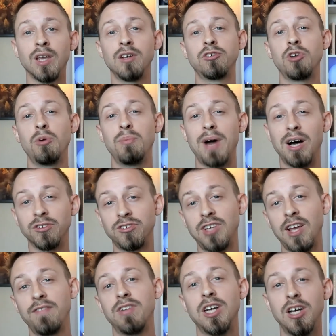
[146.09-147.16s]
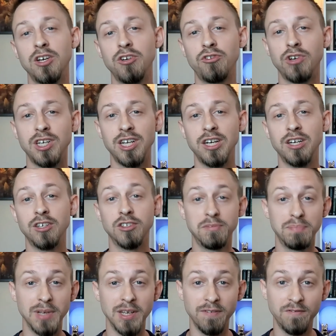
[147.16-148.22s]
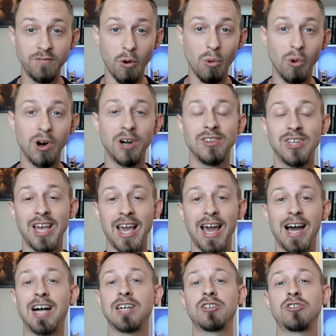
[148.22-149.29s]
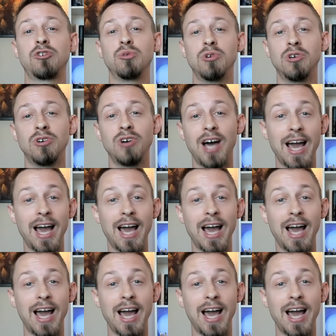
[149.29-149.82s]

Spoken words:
so about 700 years before the actual